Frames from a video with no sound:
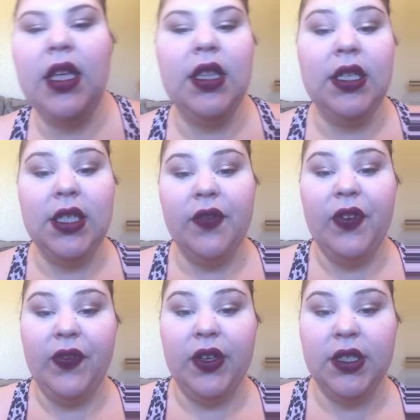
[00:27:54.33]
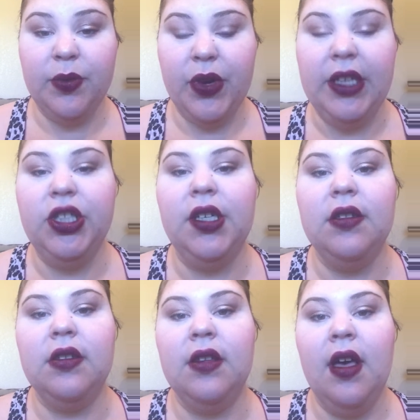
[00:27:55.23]
think that's it for first
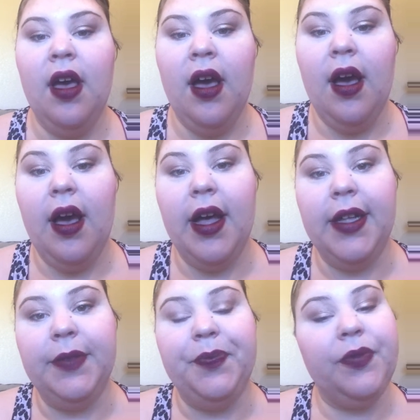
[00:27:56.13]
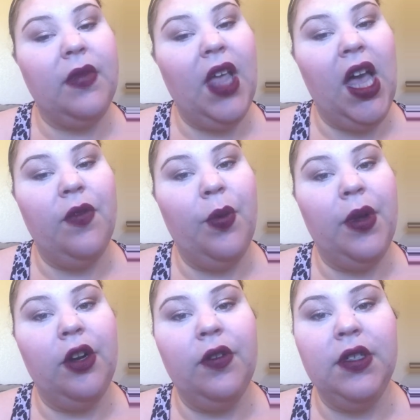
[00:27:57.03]
impressions. Have a
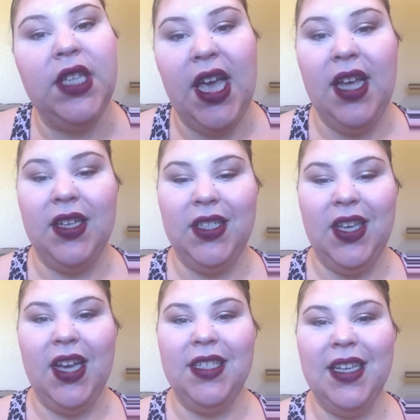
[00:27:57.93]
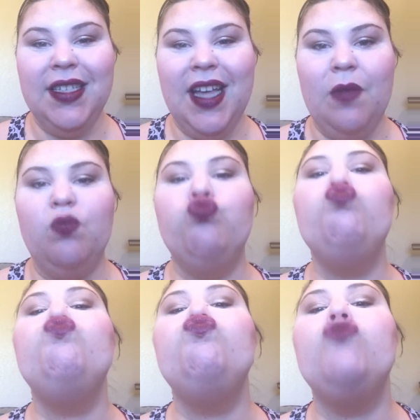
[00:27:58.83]
wonderful day, and I'll see you guys next time.
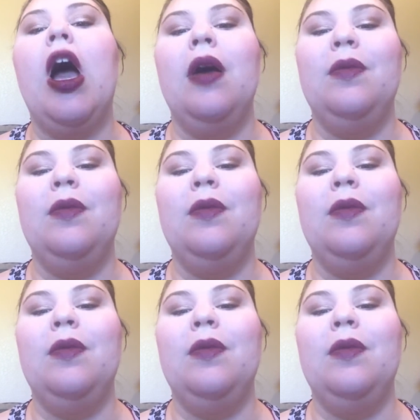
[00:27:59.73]
Mwah.